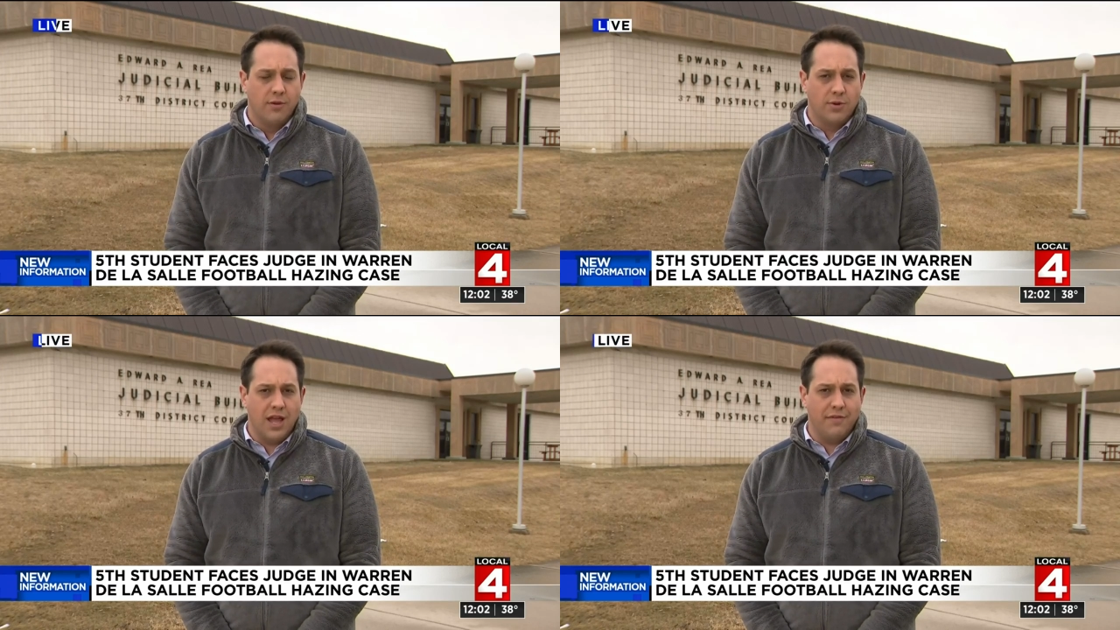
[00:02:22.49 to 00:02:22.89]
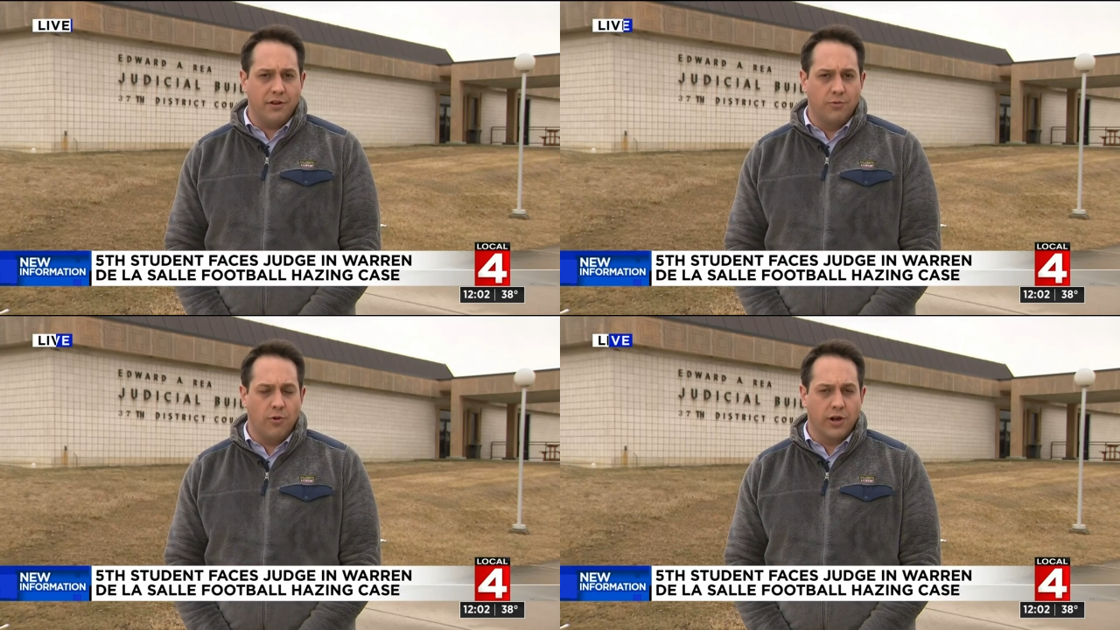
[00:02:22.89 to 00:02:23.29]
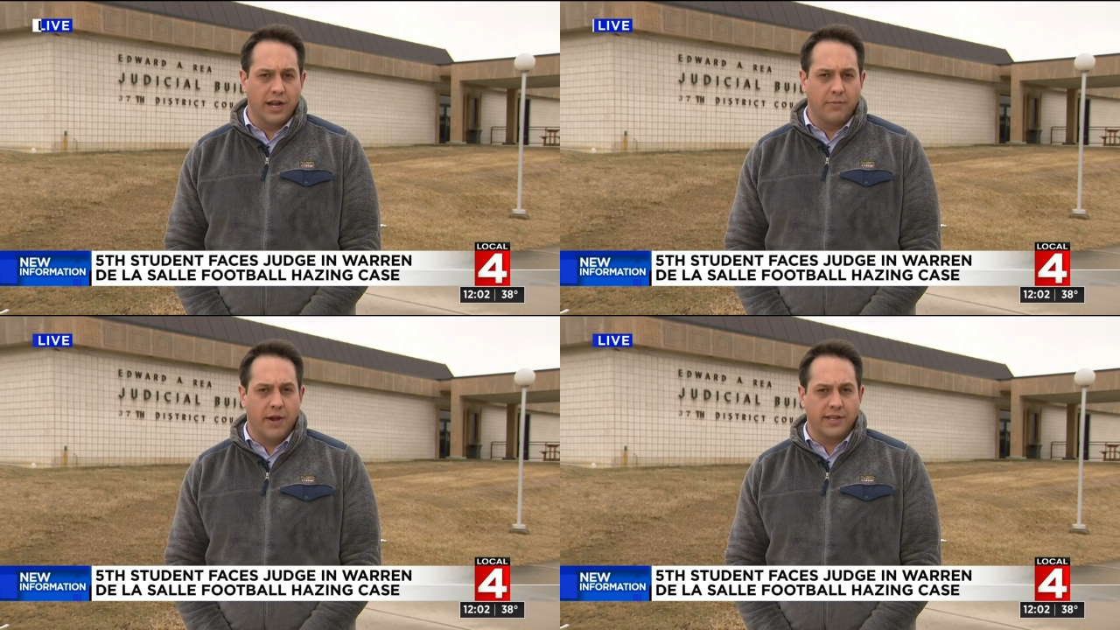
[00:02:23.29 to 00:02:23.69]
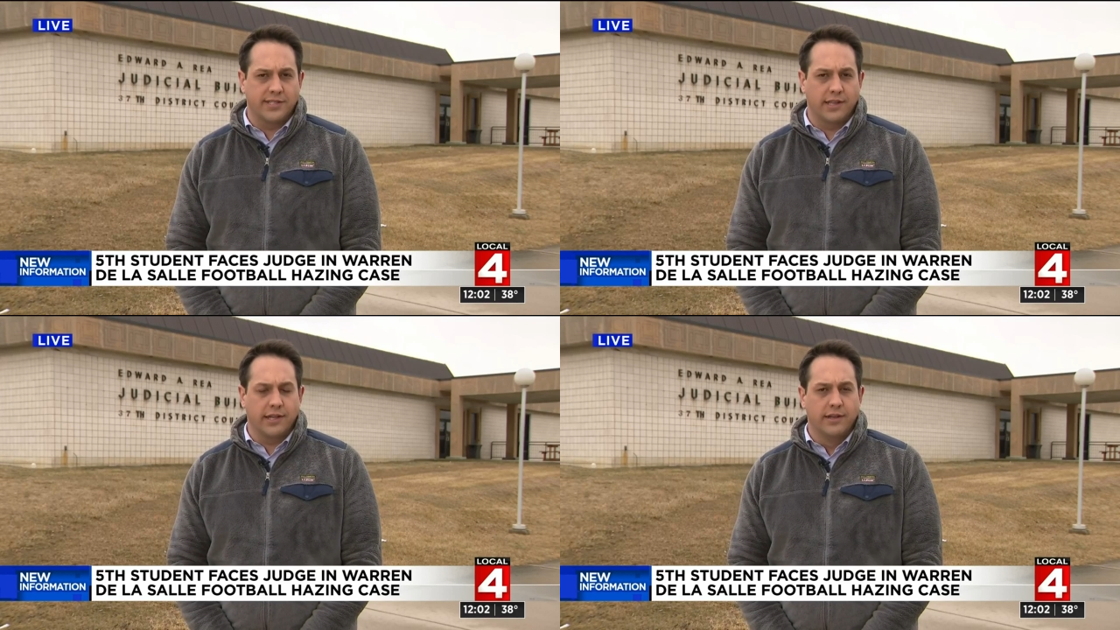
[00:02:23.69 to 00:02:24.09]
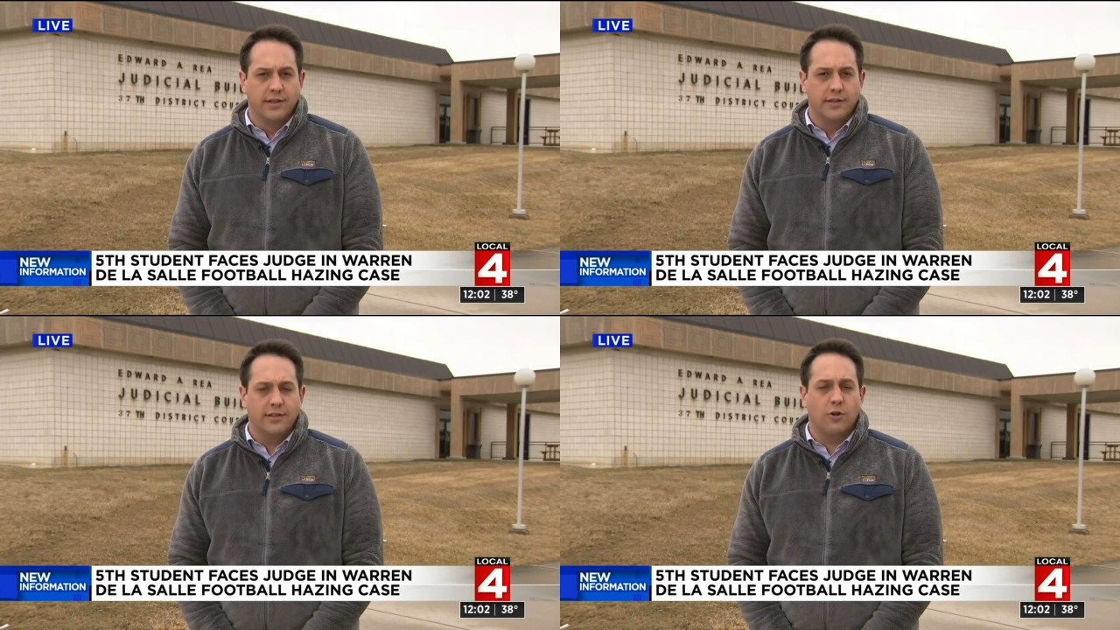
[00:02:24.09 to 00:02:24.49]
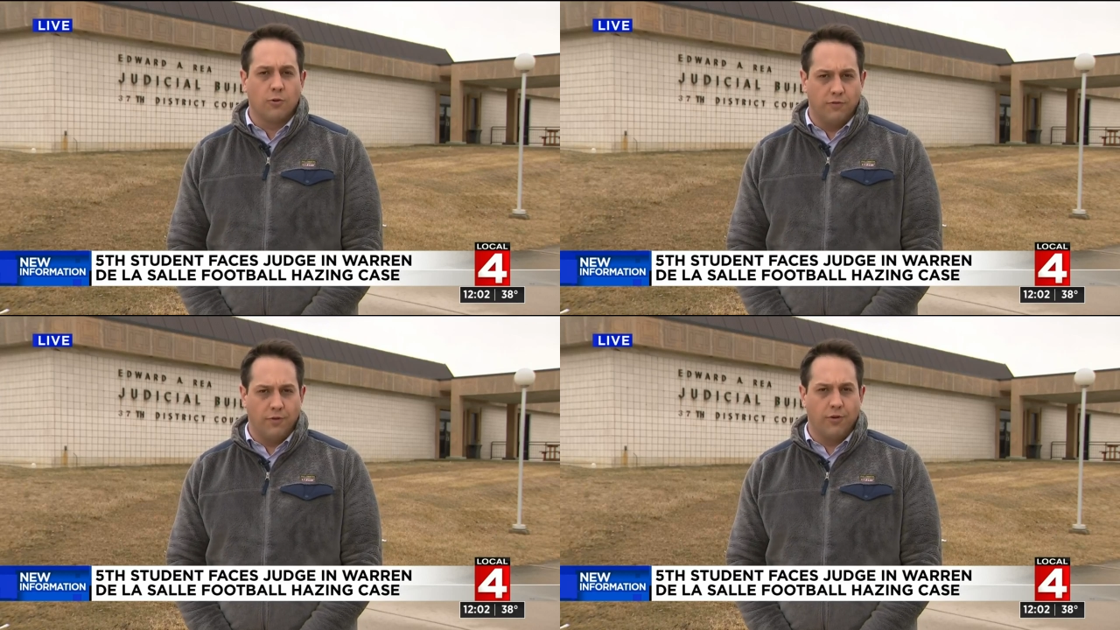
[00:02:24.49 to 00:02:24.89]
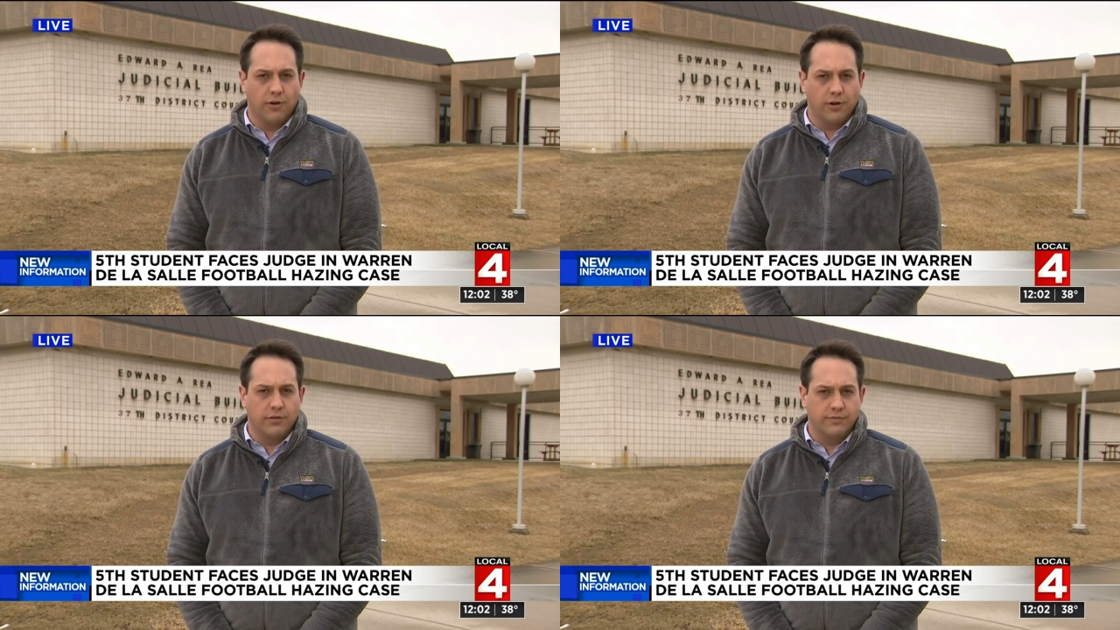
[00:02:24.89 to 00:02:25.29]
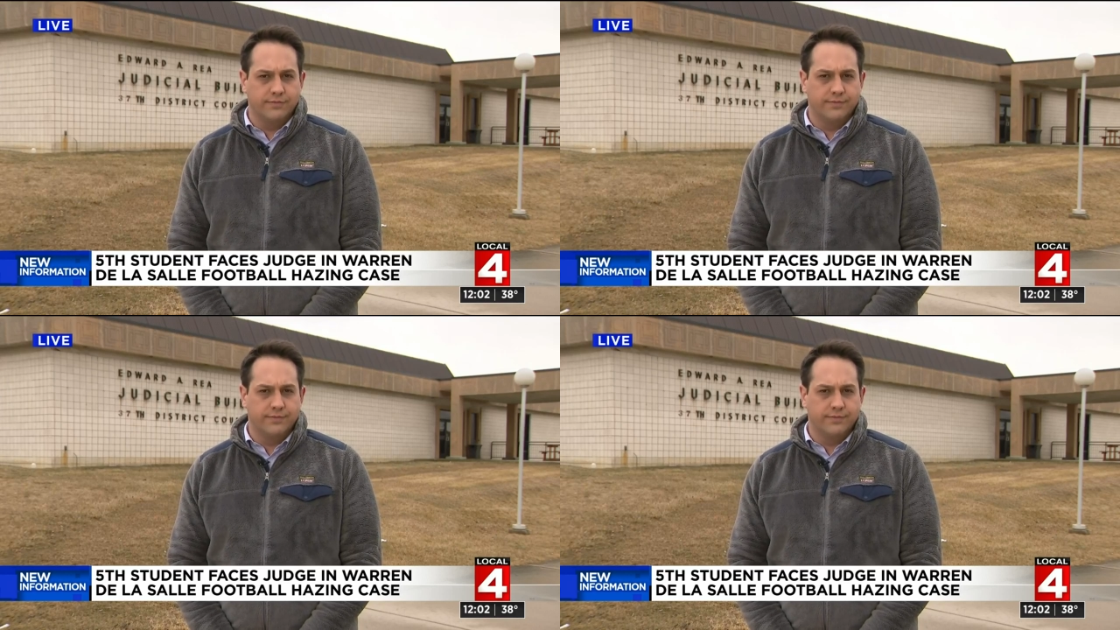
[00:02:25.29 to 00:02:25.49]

We're live here in Warren. Nick Monticelli, Local 4.